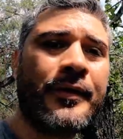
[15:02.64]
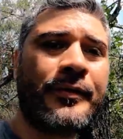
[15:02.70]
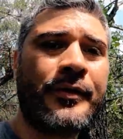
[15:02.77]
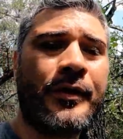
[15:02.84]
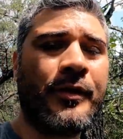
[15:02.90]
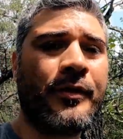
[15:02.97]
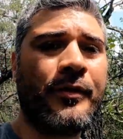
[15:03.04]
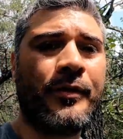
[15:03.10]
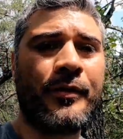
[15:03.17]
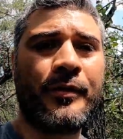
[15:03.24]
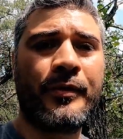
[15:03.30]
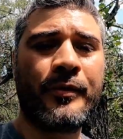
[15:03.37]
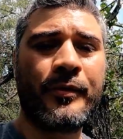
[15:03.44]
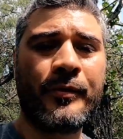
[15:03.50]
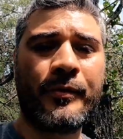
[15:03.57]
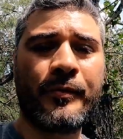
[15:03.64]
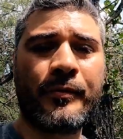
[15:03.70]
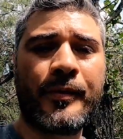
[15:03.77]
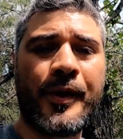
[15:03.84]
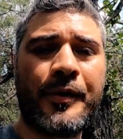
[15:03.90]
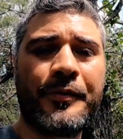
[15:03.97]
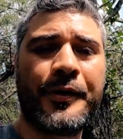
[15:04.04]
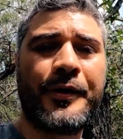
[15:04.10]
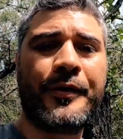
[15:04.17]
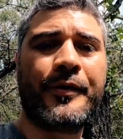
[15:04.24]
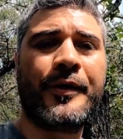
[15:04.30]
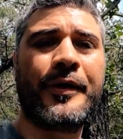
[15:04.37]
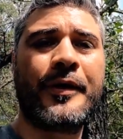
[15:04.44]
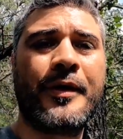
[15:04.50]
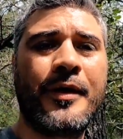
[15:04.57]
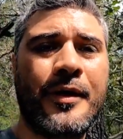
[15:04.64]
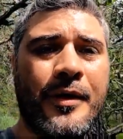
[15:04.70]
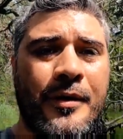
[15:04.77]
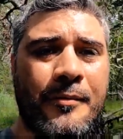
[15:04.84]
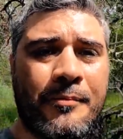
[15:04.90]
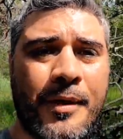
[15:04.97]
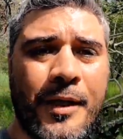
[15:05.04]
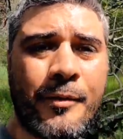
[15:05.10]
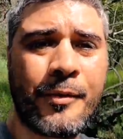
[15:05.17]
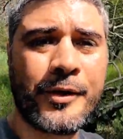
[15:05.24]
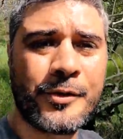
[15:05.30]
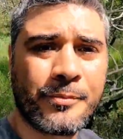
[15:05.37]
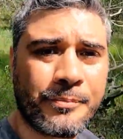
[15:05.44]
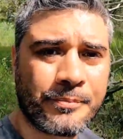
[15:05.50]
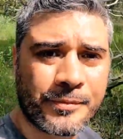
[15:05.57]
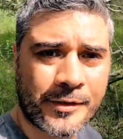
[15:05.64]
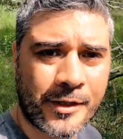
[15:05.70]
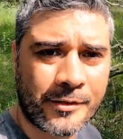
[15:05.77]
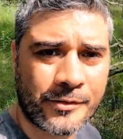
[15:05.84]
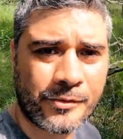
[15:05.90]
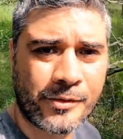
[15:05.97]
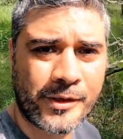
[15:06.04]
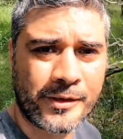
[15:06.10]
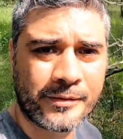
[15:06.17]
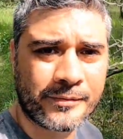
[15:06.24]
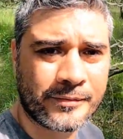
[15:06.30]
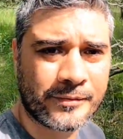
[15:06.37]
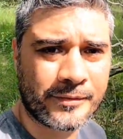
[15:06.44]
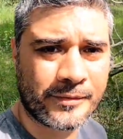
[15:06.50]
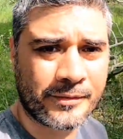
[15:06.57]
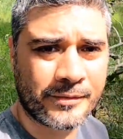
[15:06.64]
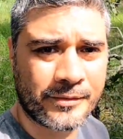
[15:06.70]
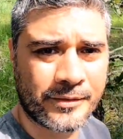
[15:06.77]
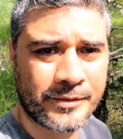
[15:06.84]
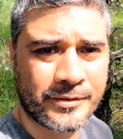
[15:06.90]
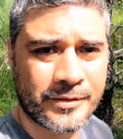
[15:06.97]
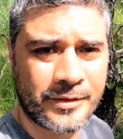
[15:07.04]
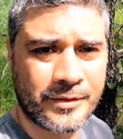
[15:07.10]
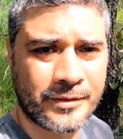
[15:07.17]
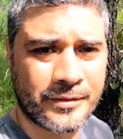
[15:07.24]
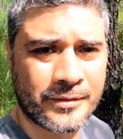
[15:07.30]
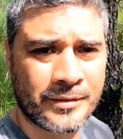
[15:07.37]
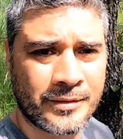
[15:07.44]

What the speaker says: So we're out here in Blair Witch territory, as you can see.